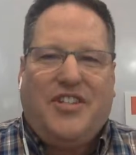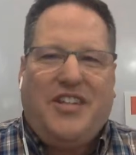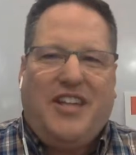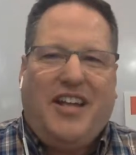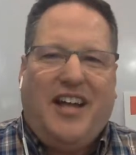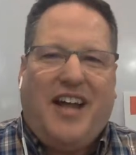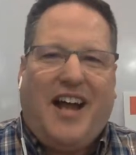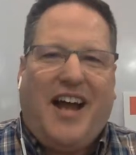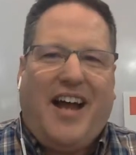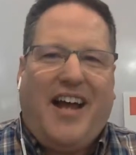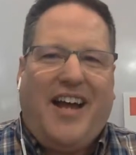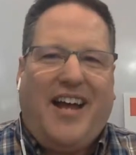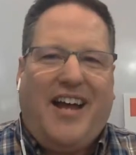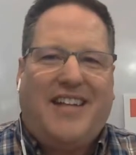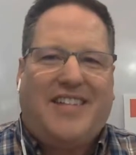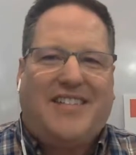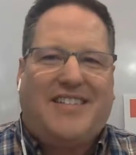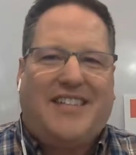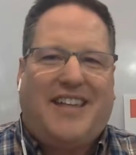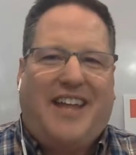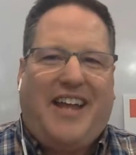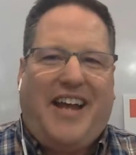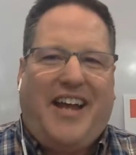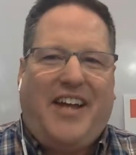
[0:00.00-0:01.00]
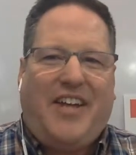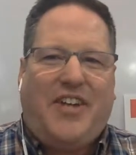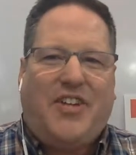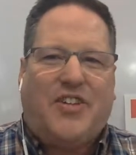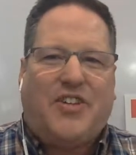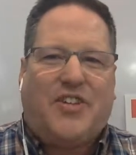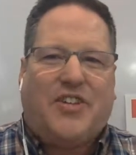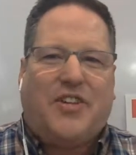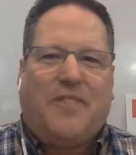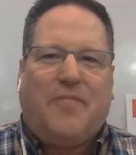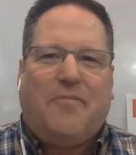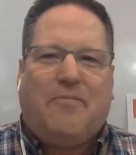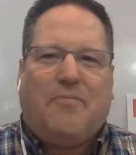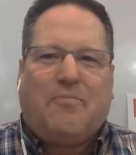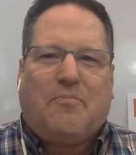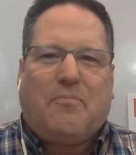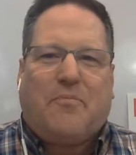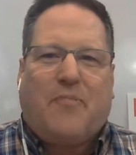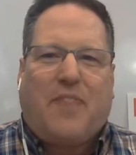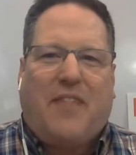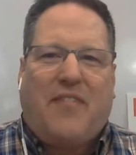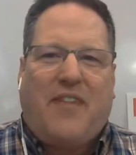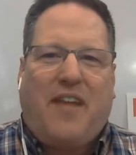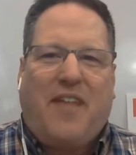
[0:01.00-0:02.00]
T-I-S-H.
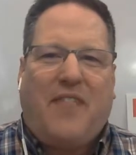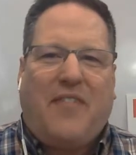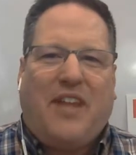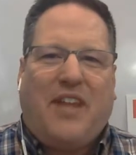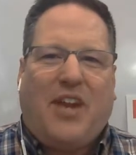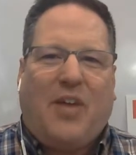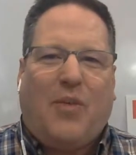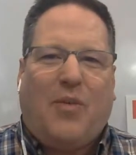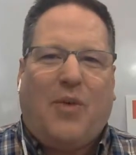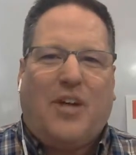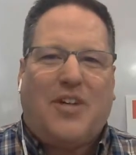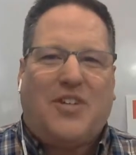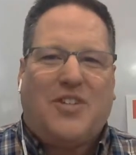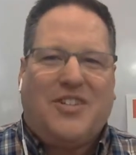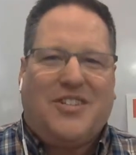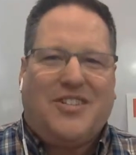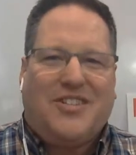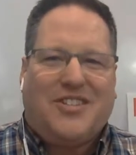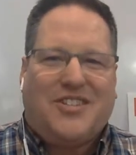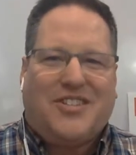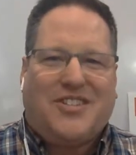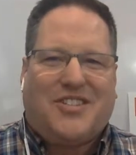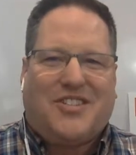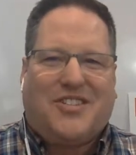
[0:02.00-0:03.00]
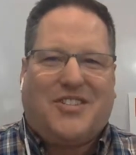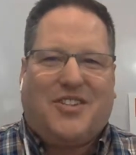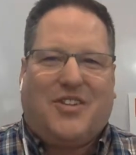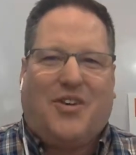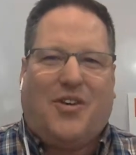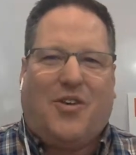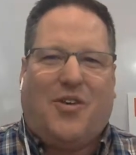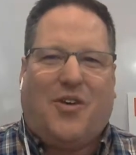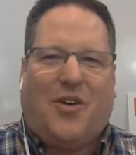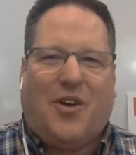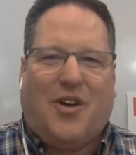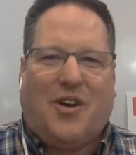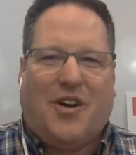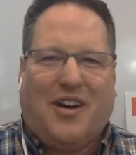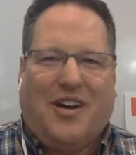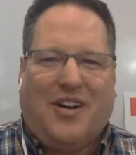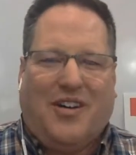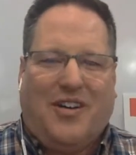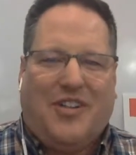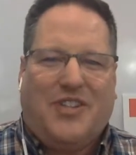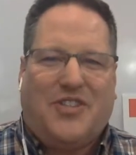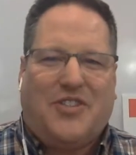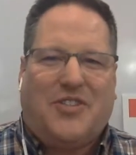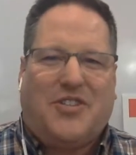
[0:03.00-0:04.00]
If you have any questions or
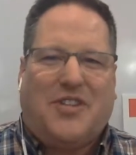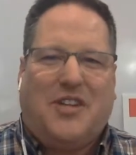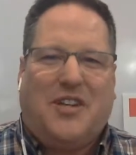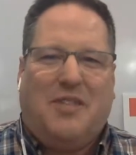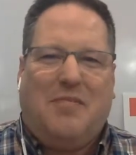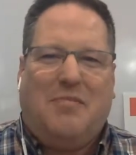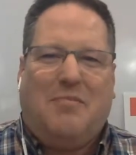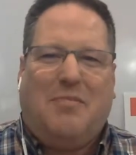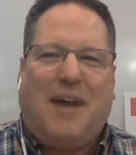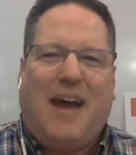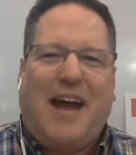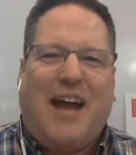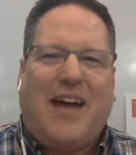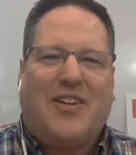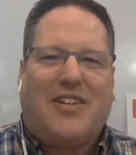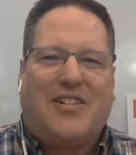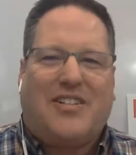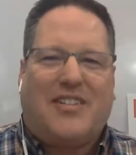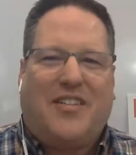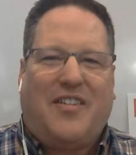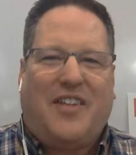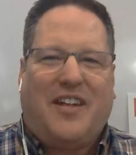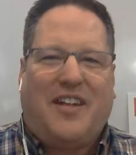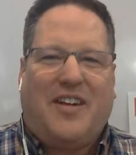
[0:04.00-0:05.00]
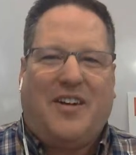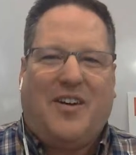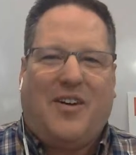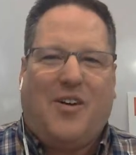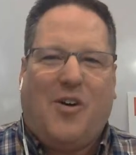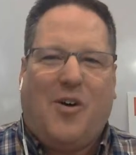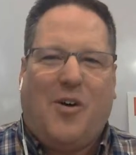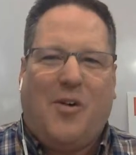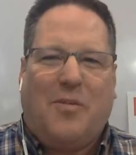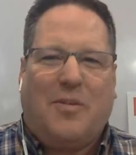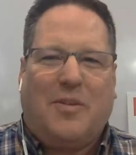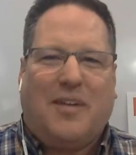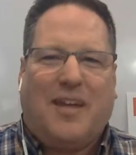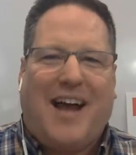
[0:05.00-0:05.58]
are interested in buying or selling a home,